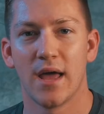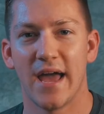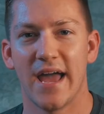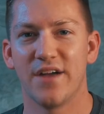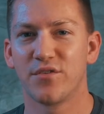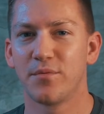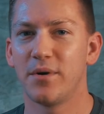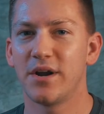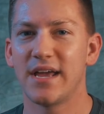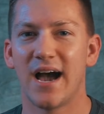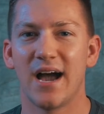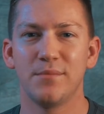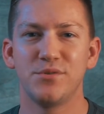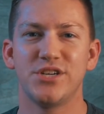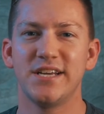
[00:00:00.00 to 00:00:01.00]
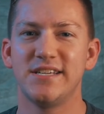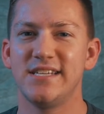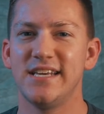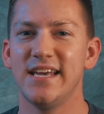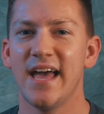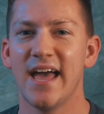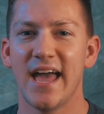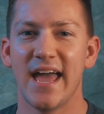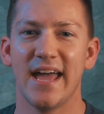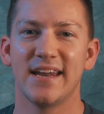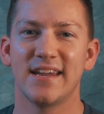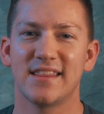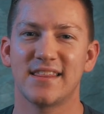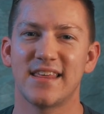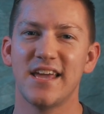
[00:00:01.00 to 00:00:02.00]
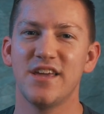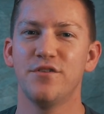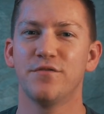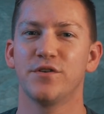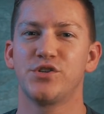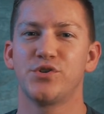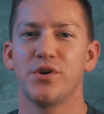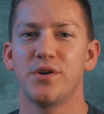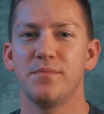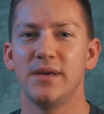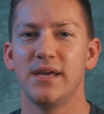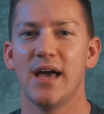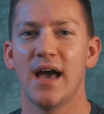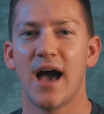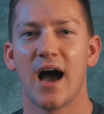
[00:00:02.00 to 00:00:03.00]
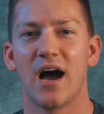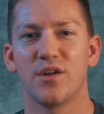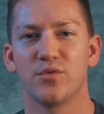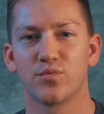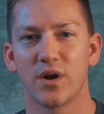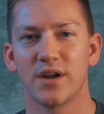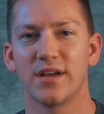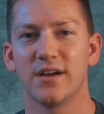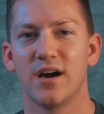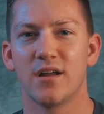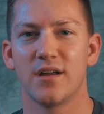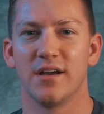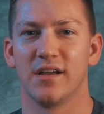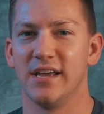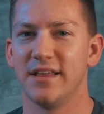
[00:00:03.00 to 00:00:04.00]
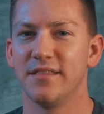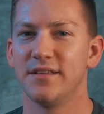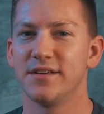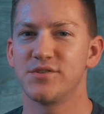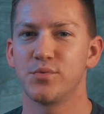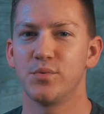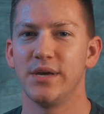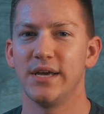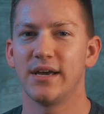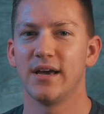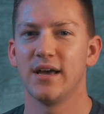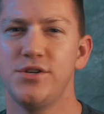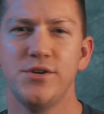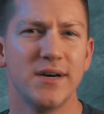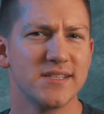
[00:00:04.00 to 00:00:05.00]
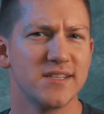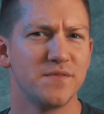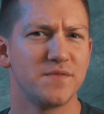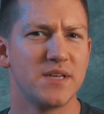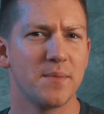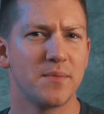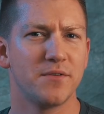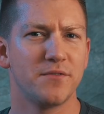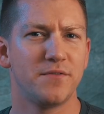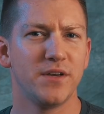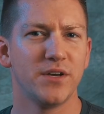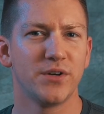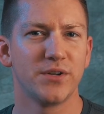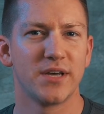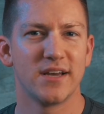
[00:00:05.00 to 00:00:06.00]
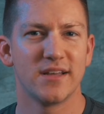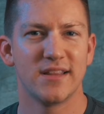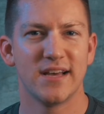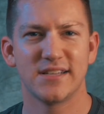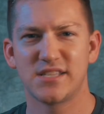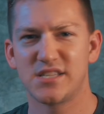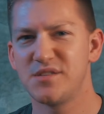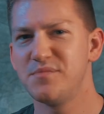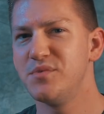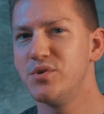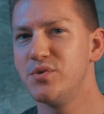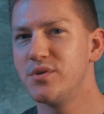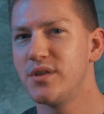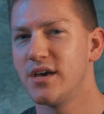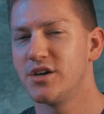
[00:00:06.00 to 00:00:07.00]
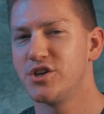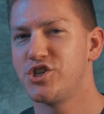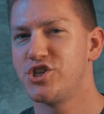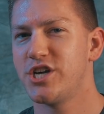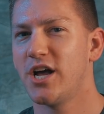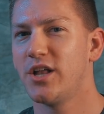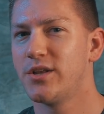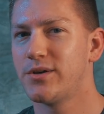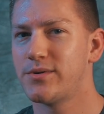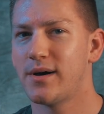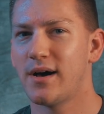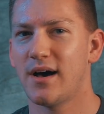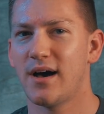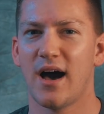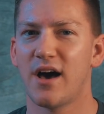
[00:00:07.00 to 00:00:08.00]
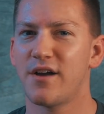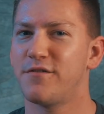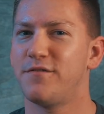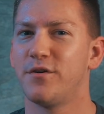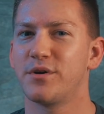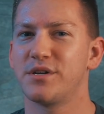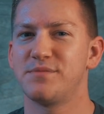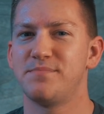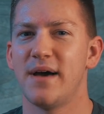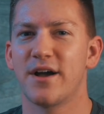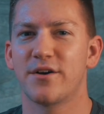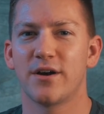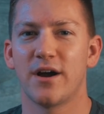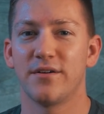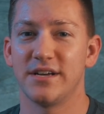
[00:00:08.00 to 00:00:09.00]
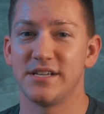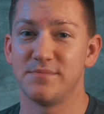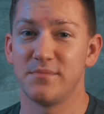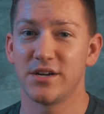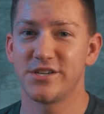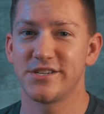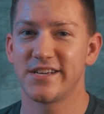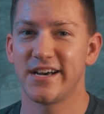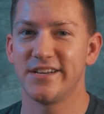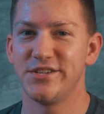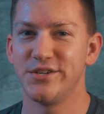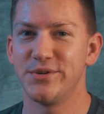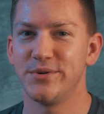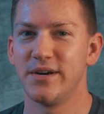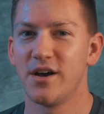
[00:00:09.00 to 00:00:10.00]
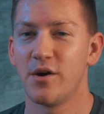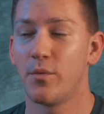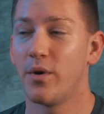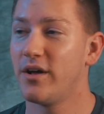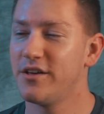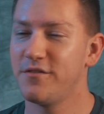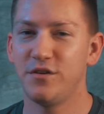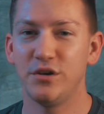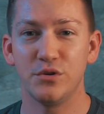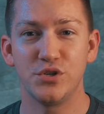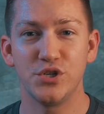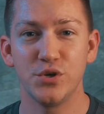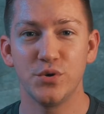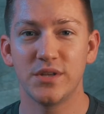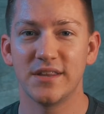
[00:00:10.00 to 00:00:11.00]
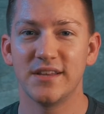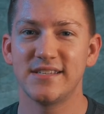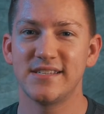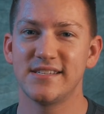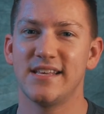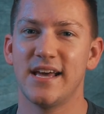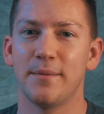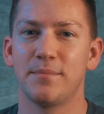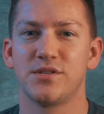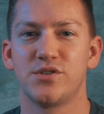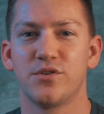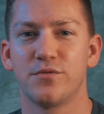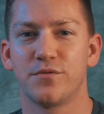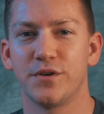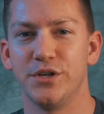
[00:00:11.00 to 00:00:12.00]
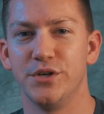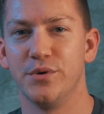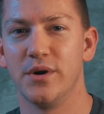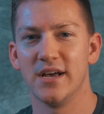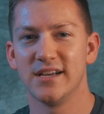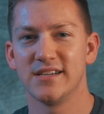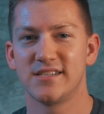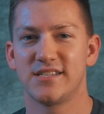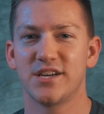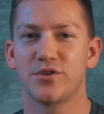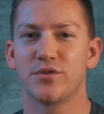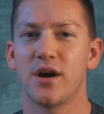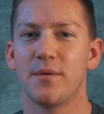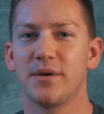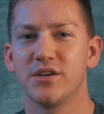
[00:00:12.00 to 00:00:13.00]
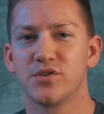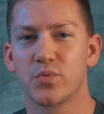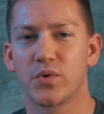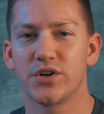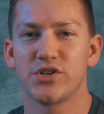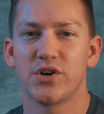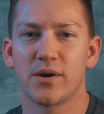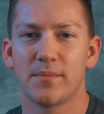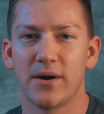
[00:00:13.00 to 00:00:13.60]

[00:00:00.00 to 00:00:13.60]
Hey everybody, I'm JT, and thank you for joining me on Run and Gun again this week. Do you guys love depth of field, that smooth, shallow, out of focus background as much as I do? Well, if you do, then this is the episode for you. Stick around because we're gonna talk